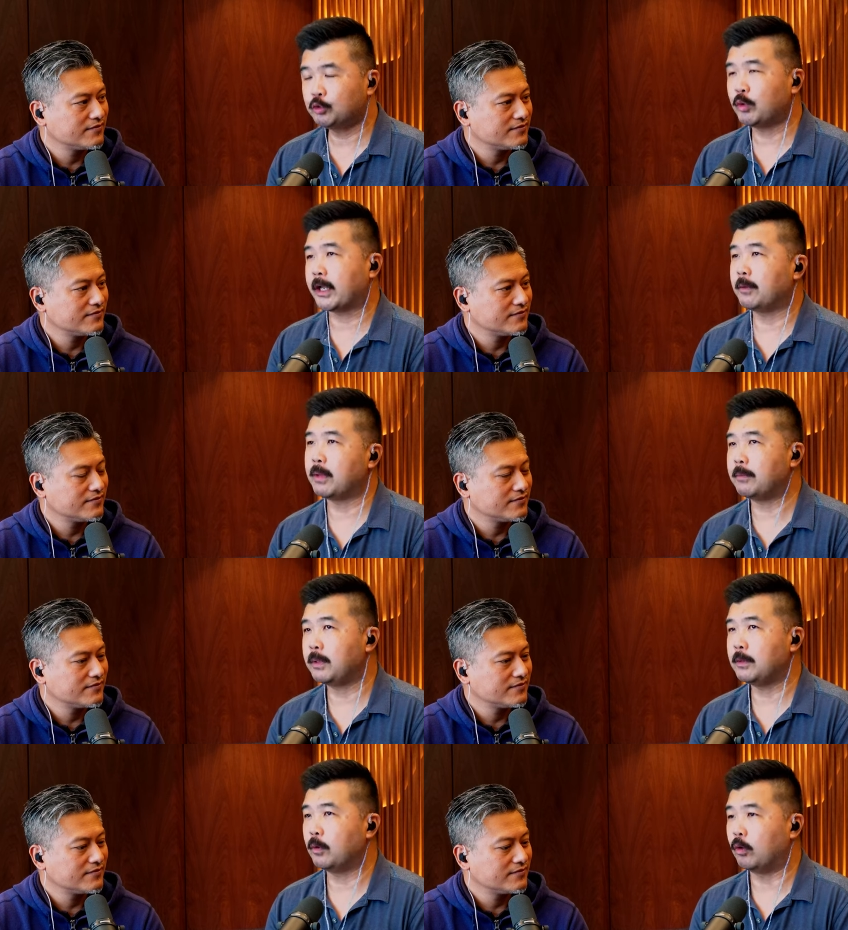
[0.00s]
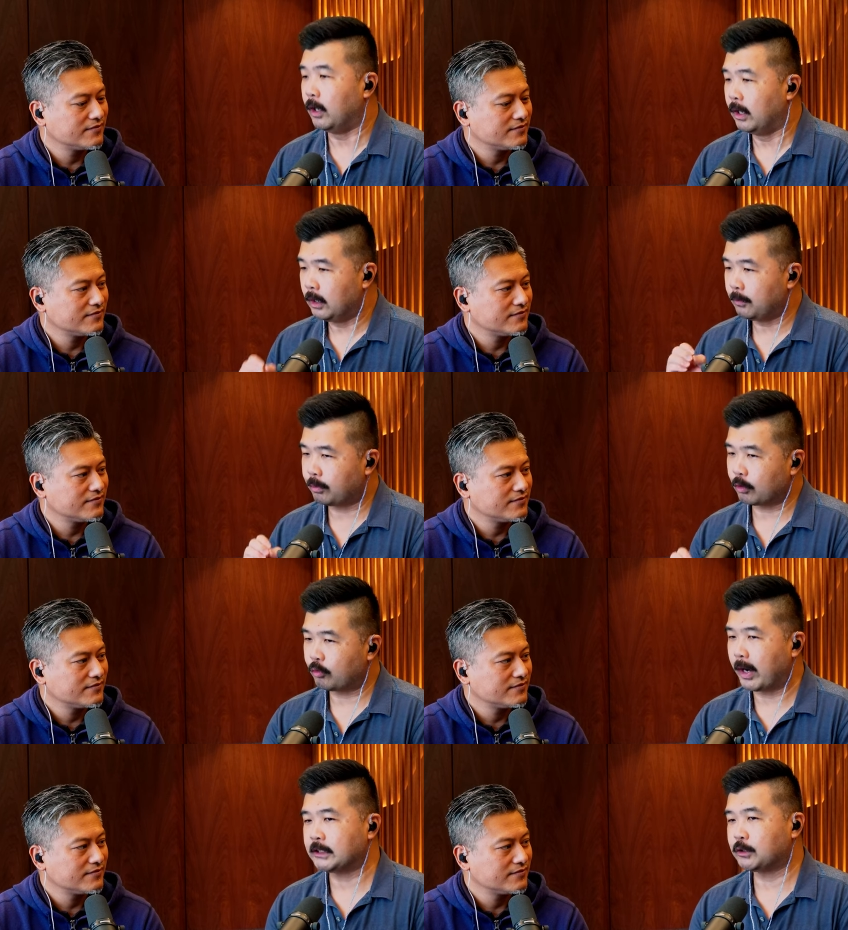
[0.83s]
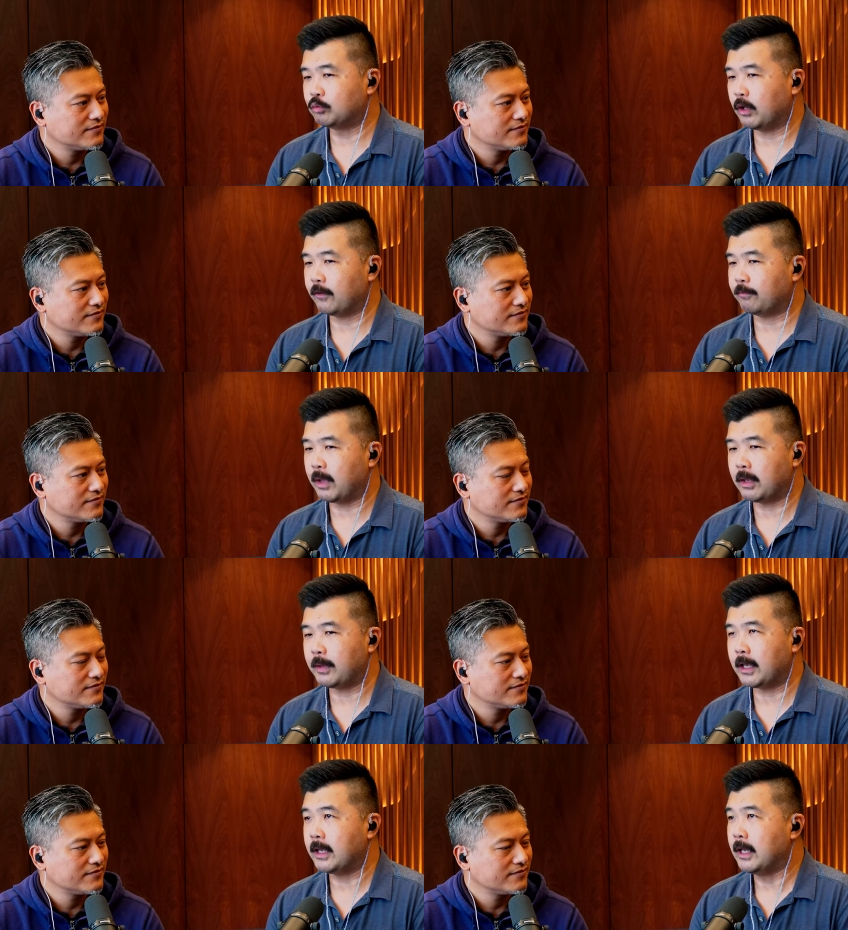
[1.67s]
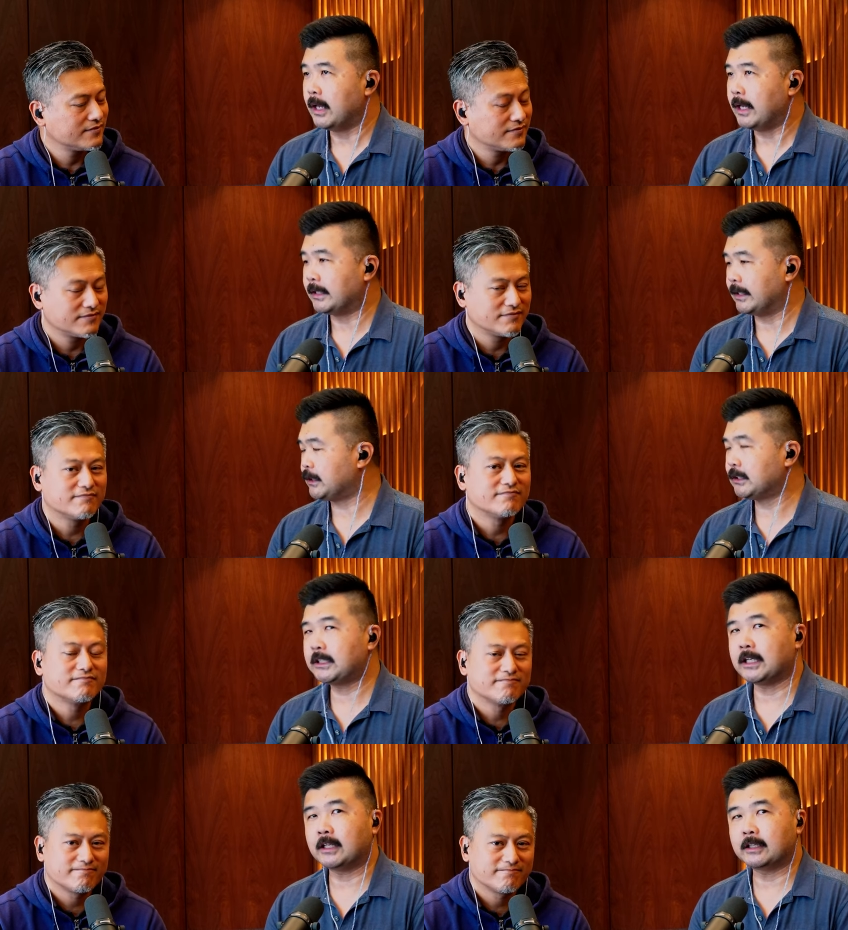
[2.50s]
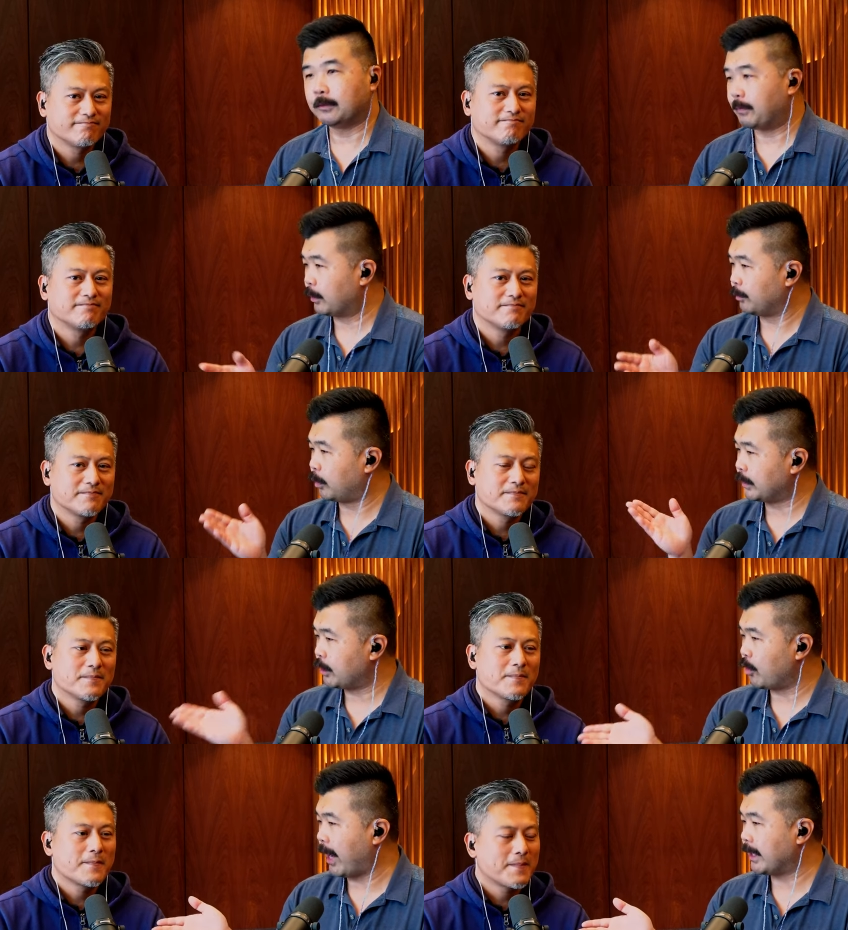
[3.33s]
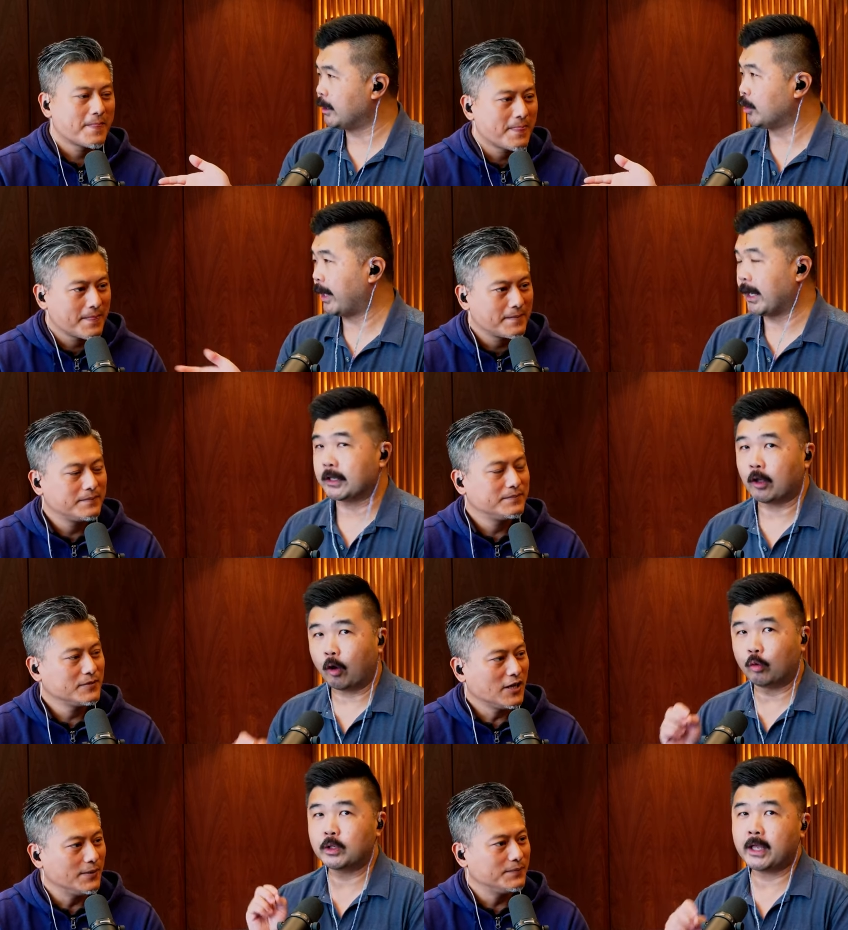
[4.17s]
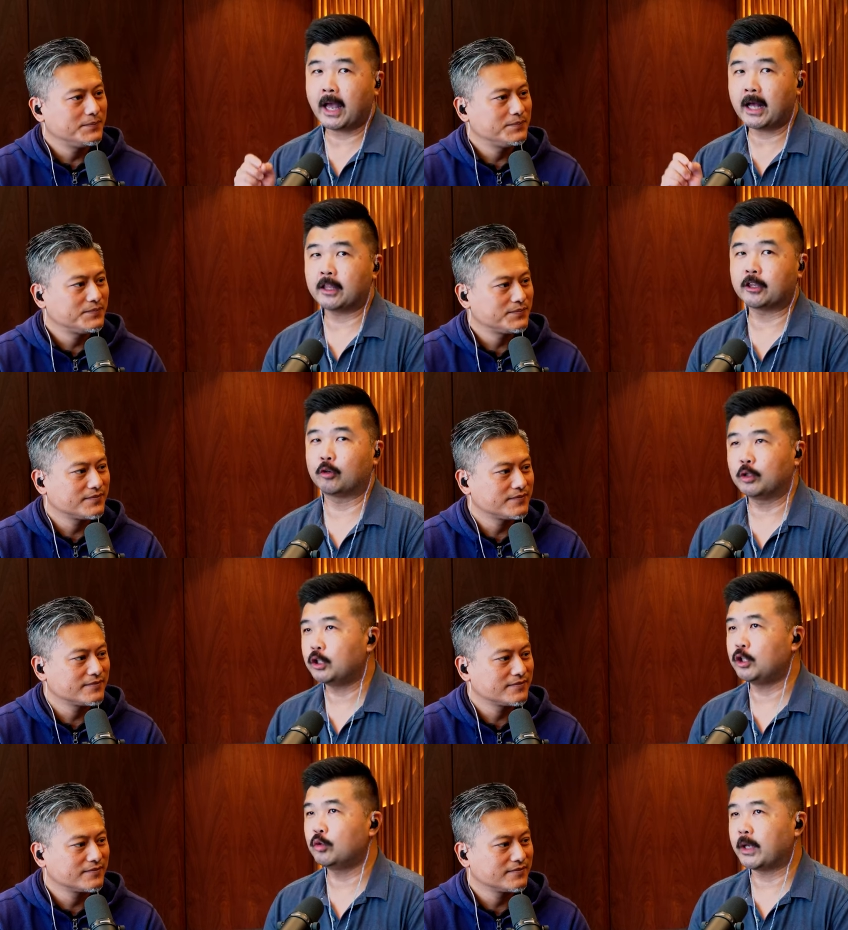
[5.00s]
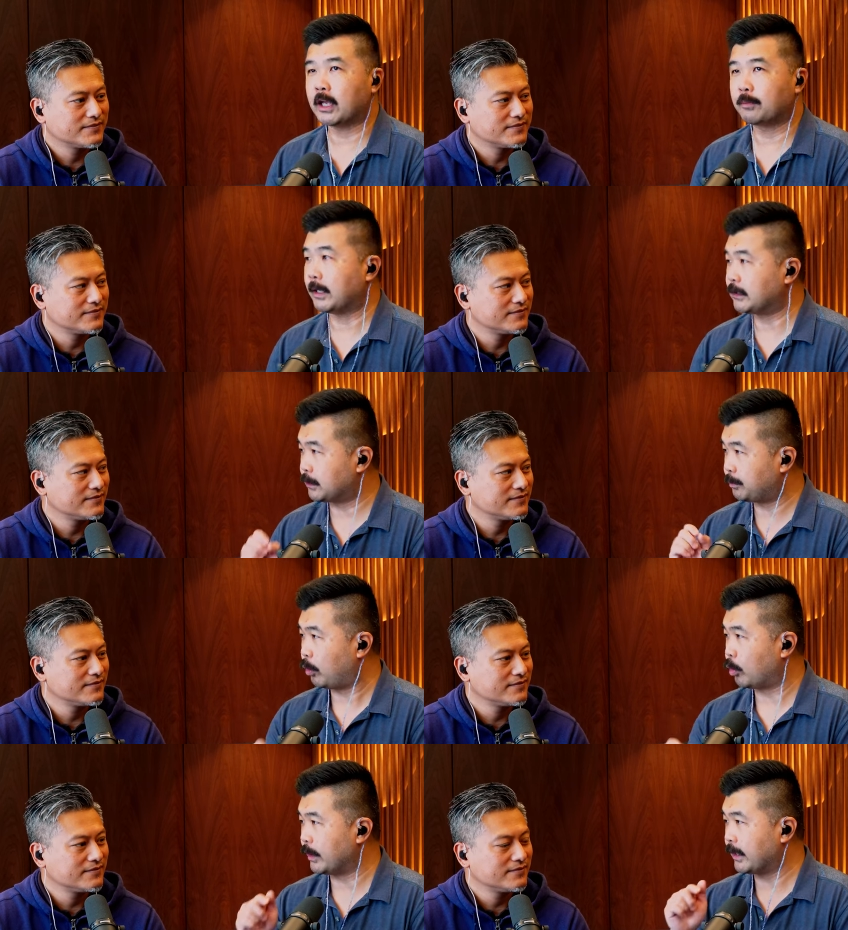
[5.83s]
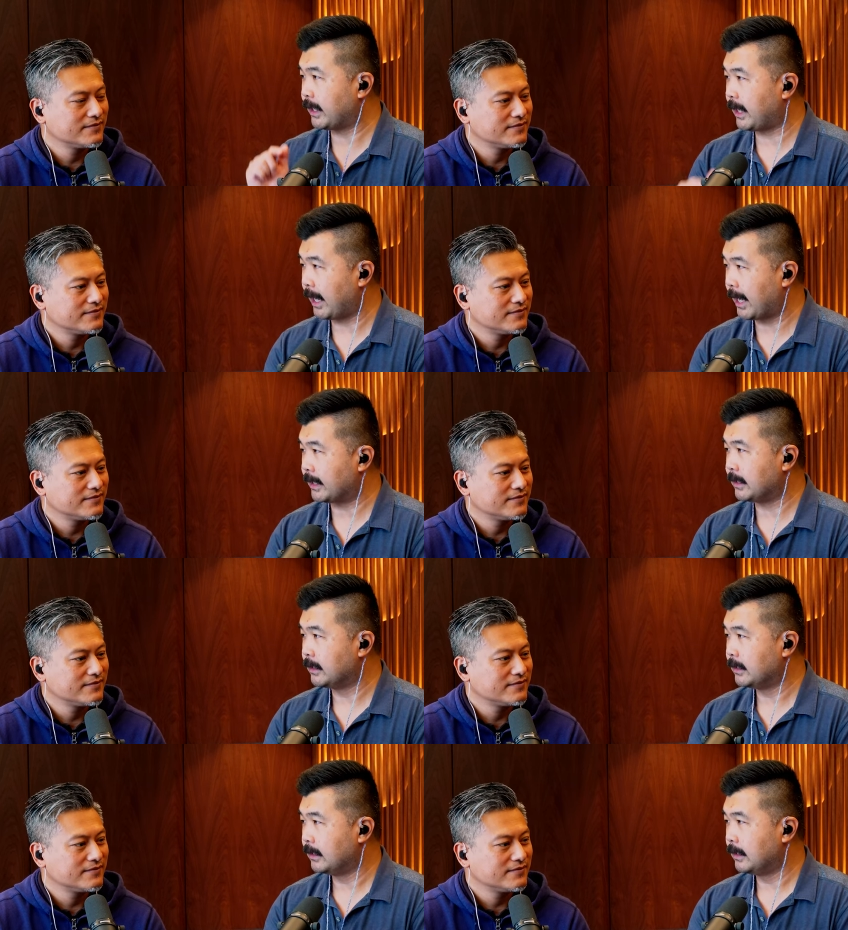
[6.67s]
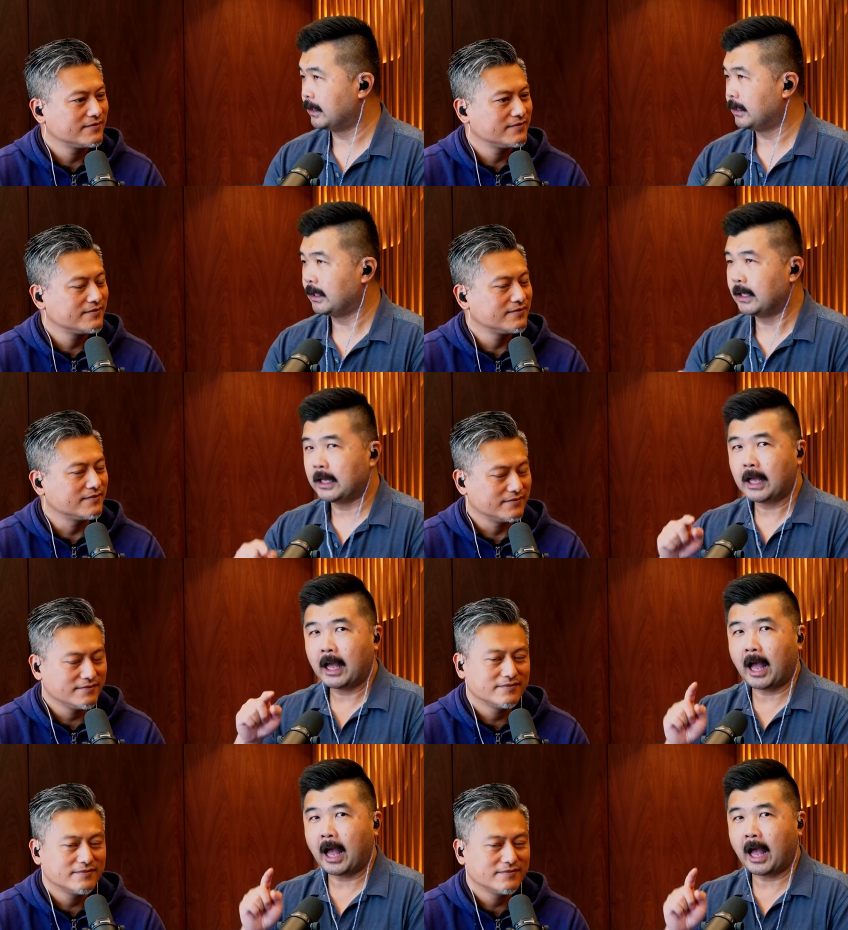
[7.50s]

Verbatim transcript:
Speaker 1: you recommend people progress with maybe, let's just say that the motherboard that you had in your hand only yeah. had a 32 gigabyte supported kit. Mm -hmm.